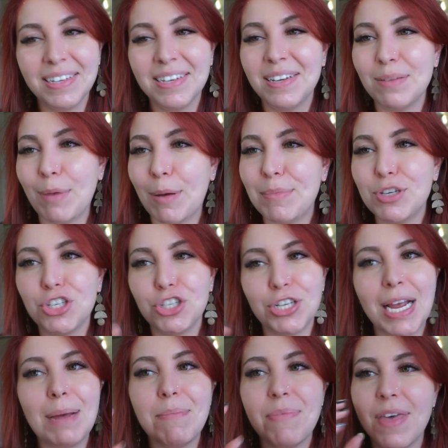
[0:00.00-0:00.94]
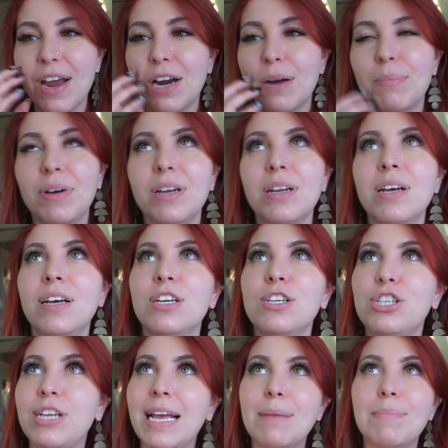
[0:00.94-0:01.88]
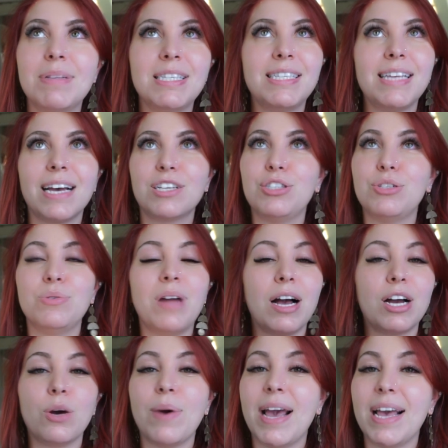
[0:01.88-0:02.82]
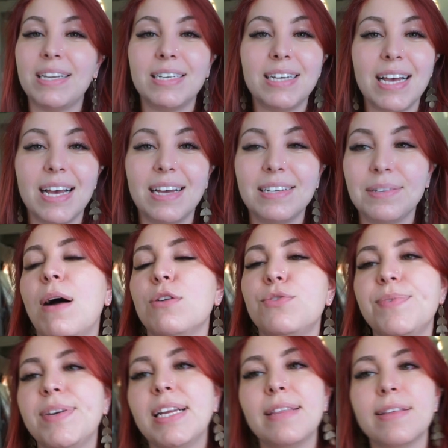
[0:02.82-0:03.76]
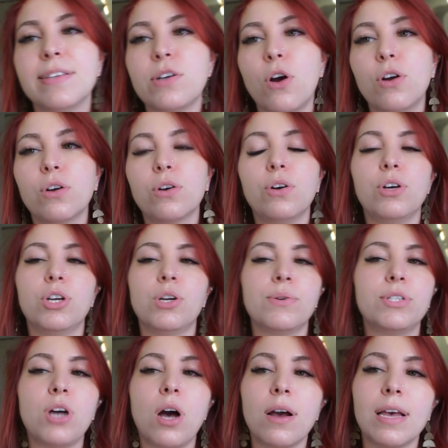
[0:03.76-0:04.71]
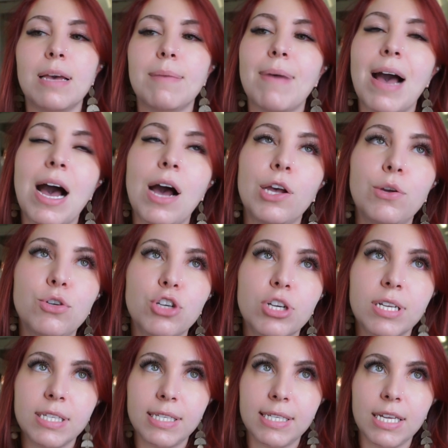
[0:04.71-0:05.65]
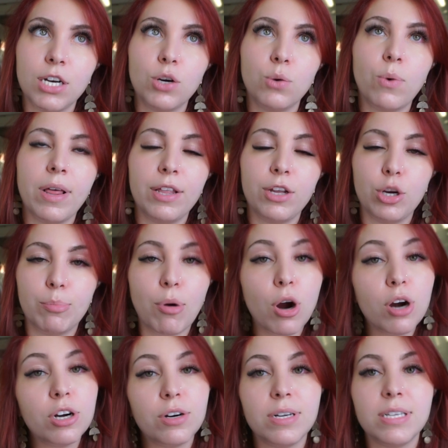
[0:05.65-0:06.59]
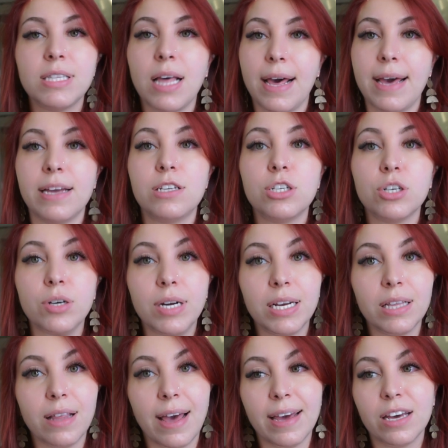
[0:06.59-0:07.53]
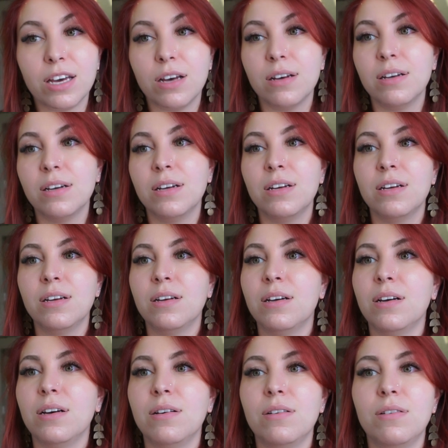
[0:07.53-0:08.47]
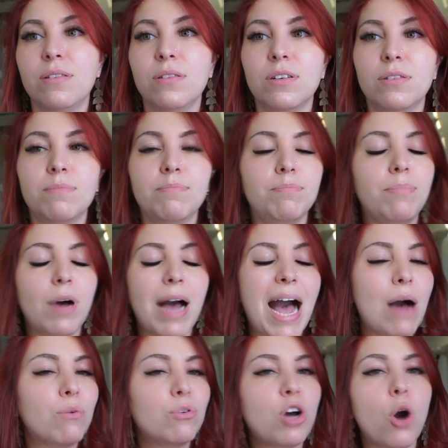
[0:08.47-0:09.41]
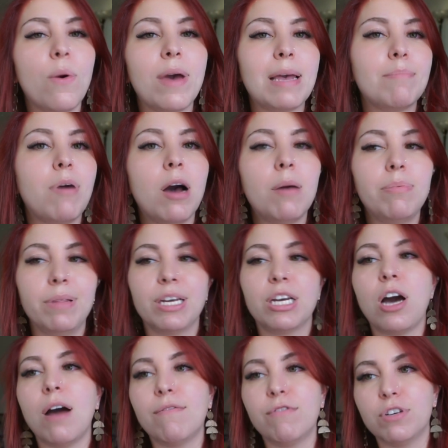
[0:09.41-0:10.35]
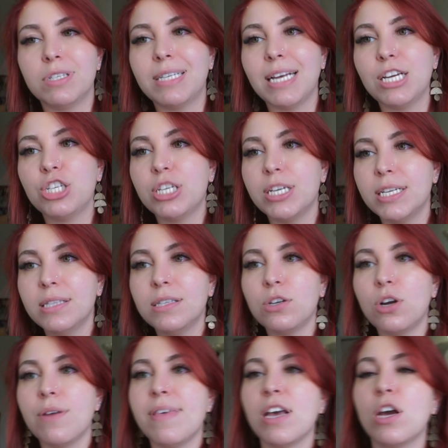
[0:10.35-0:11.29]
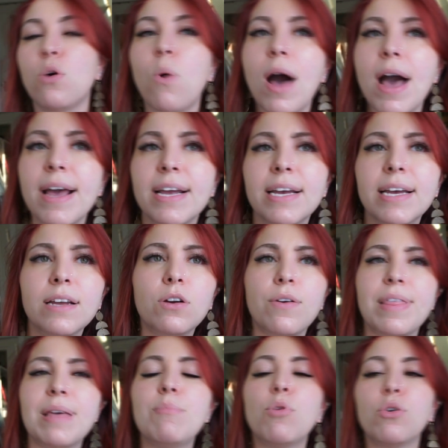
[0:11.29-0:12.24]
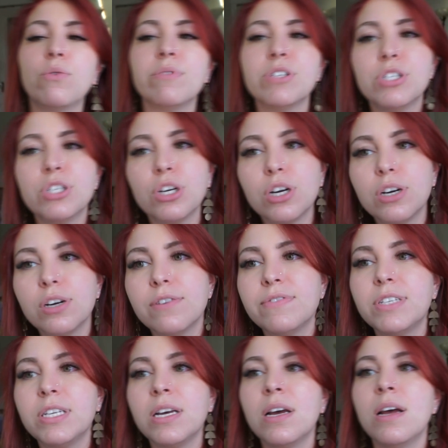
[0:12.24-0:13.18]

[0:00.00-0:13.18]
Might be shame there, but shame and sex do not go hand in hand. I was reading this article and it was talking about how you should consider what your partner is like during like outgoing public conversations. Are they quiet? Are they more reserved?